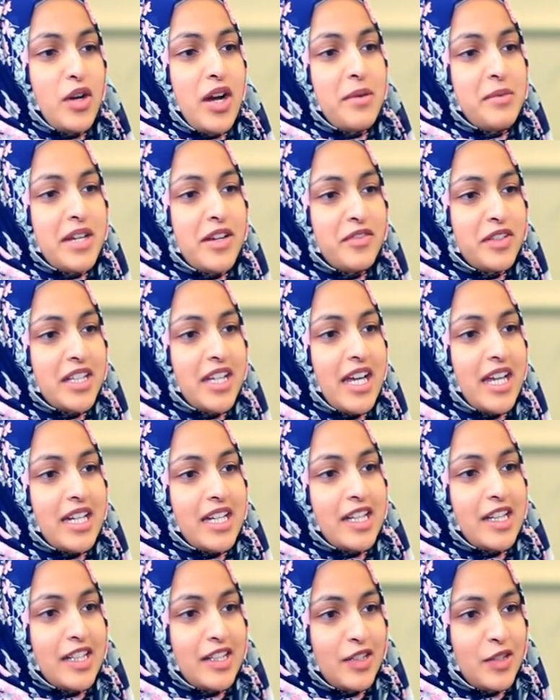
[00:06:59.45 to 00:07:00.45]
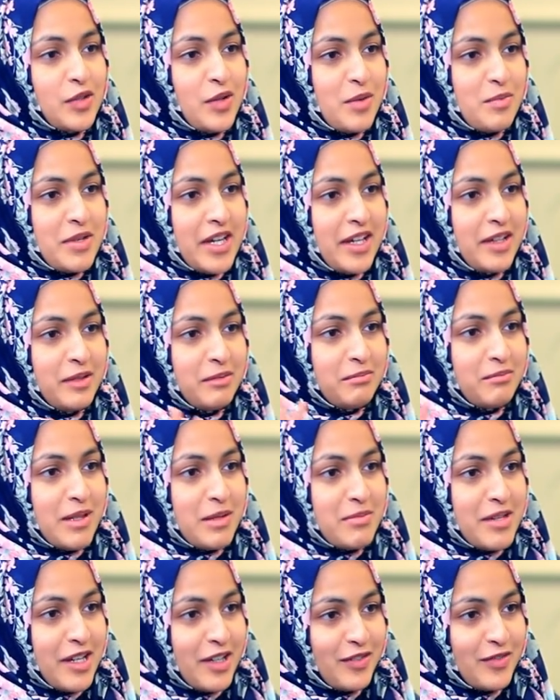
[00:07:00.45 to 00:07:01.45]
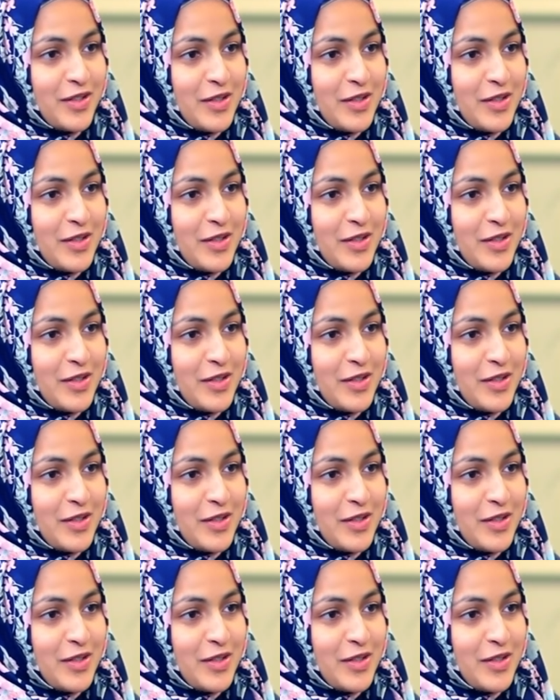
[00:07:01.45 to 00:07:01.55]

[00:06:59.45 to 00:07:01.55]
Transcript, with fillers: know, I'm definitely getting a little creeped out. Maybe our